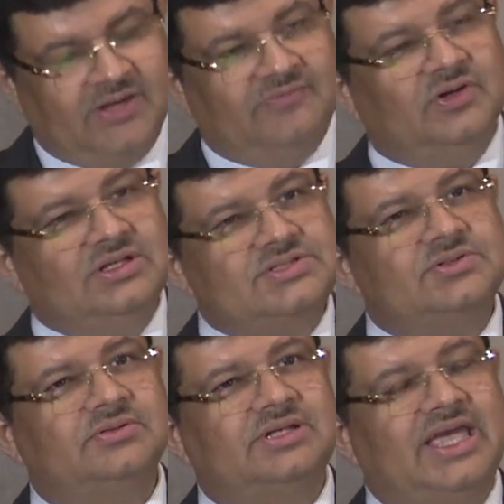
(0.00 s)
We
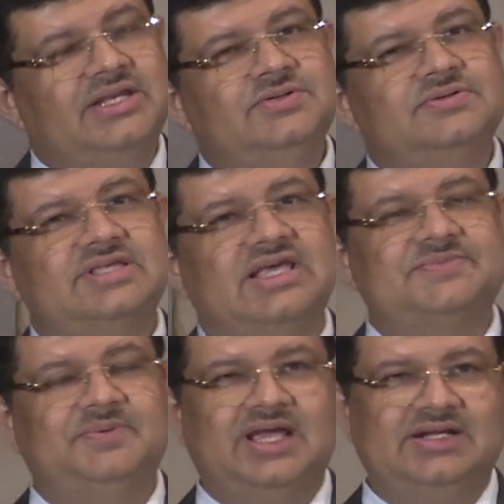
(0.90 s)
also can use
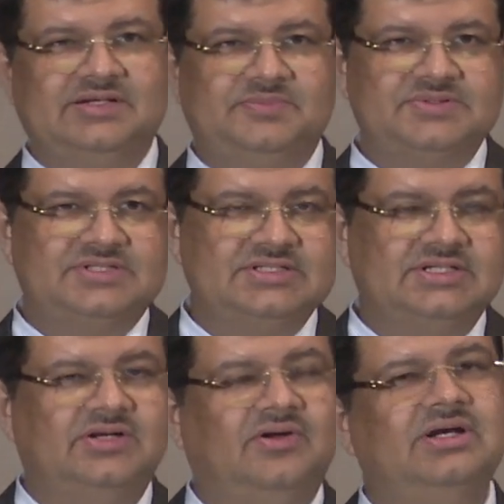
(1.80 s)
expedited
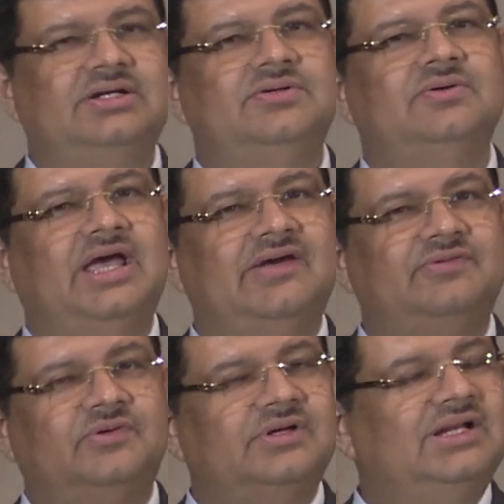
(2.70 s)
procedure, not to
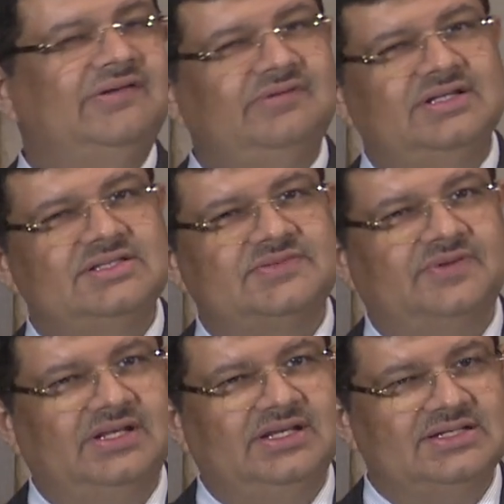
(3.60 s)
have oral evidence
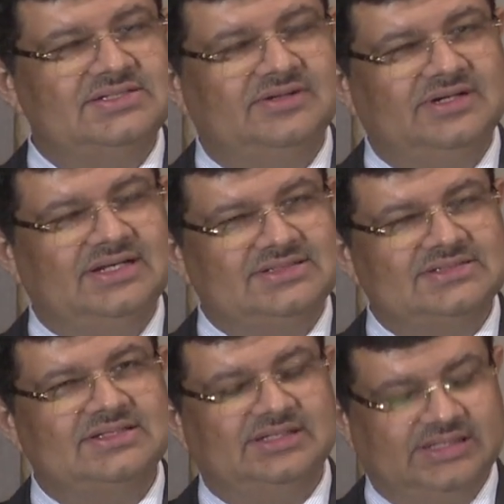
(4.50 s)
when it is not
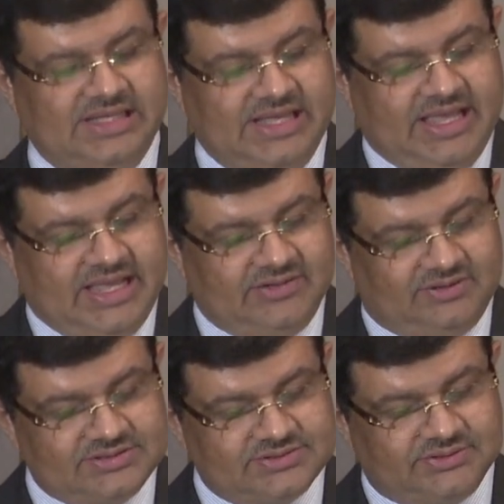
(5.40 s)
necessary. And
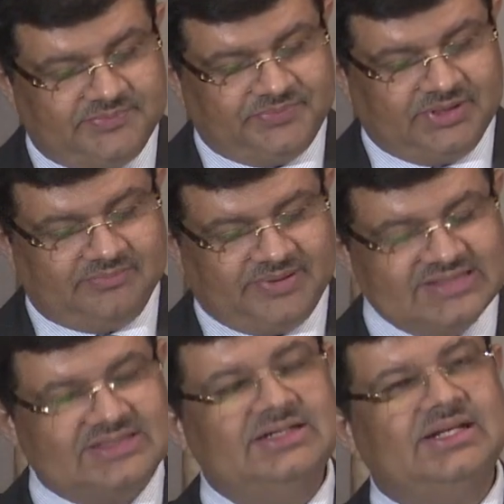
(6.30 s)
also
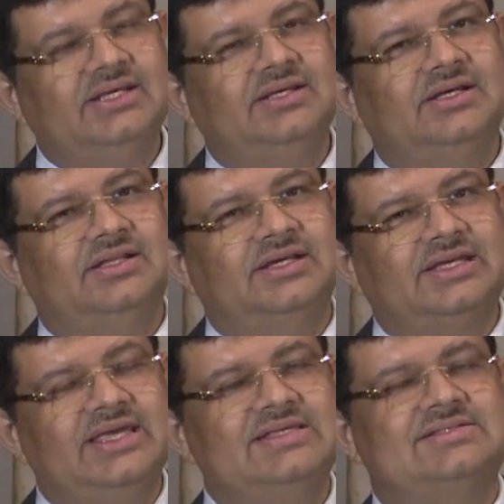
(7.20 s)
presenting the
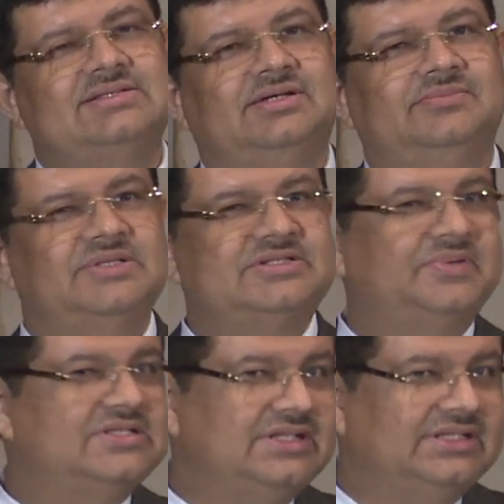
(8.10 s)
case, Mr.
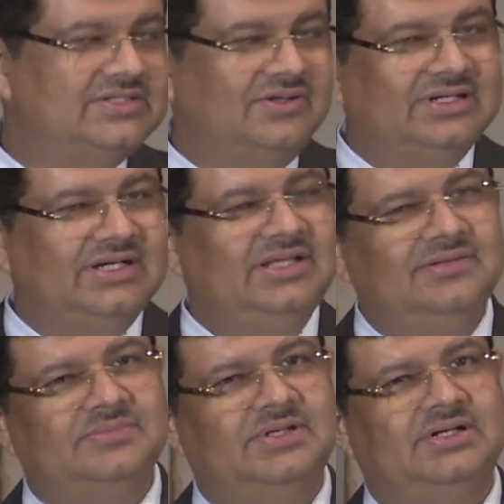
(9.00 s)
Pachnan has
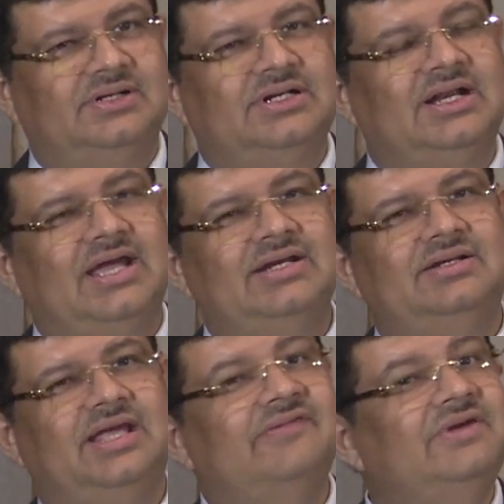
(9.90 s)
already relied
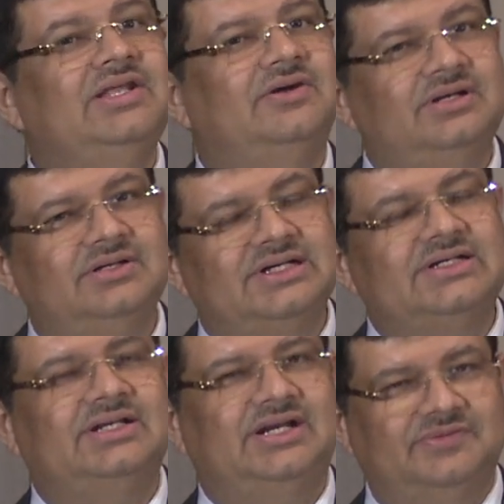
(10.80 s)
heavily on
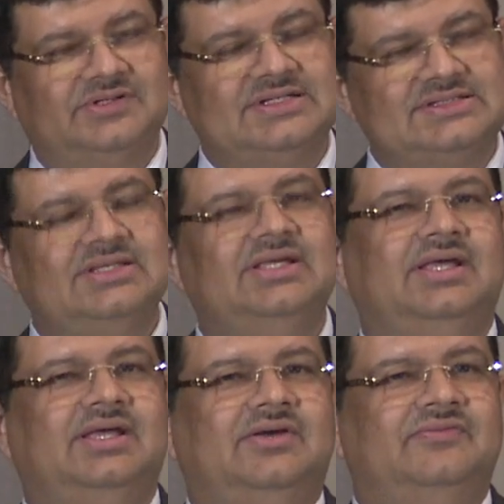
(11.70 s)
written advocacy.
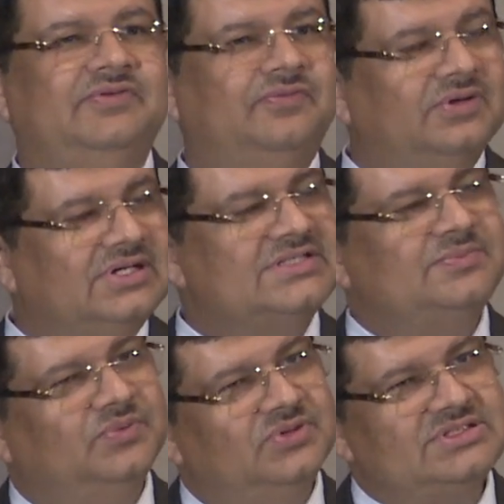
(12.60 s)
We focus
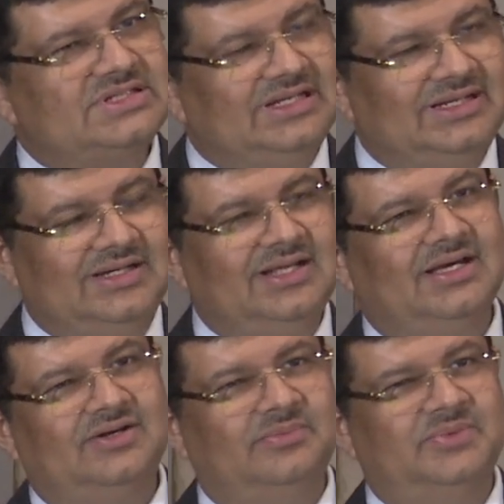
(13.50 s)
most in
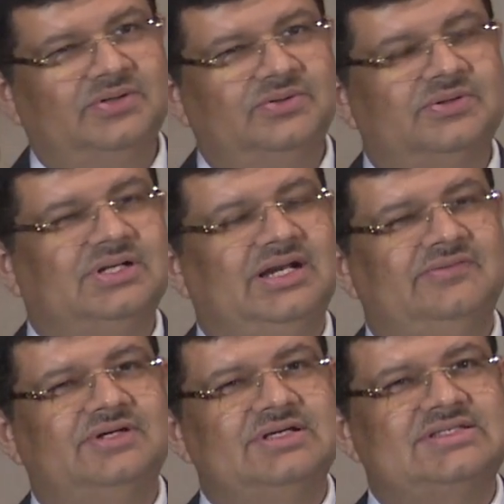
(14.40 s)
India about oral
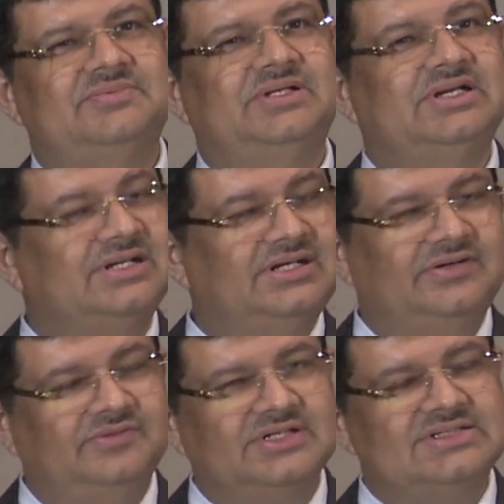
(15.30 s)
advocacy, but written
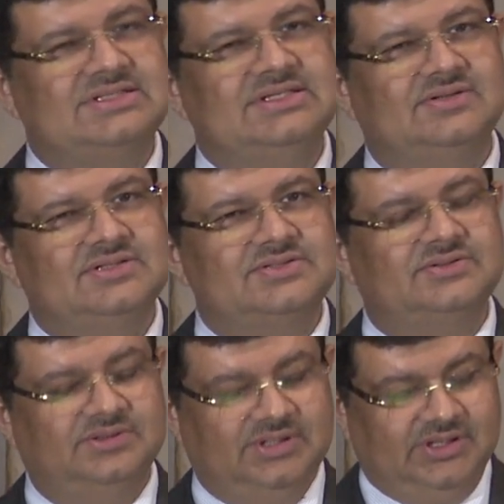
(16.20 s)
advocacy is
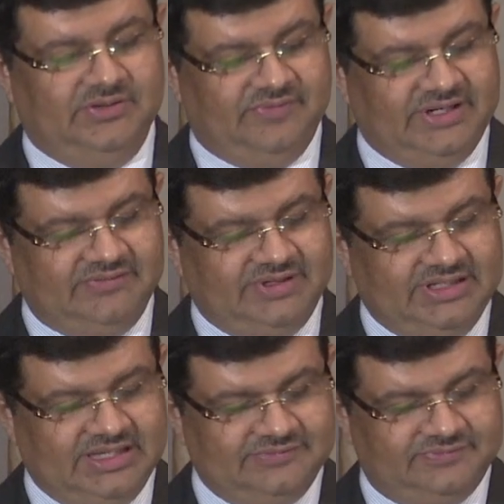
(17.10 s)
also very,
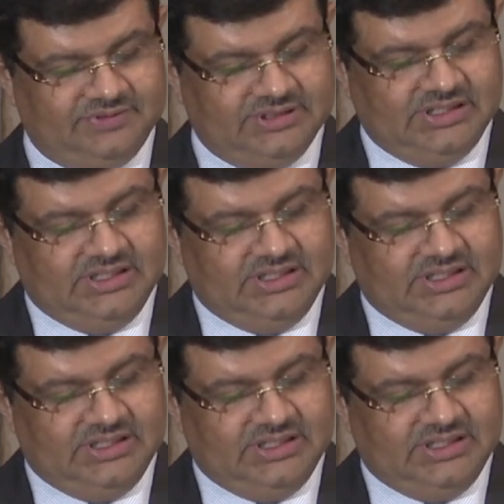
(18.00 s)
very helpful.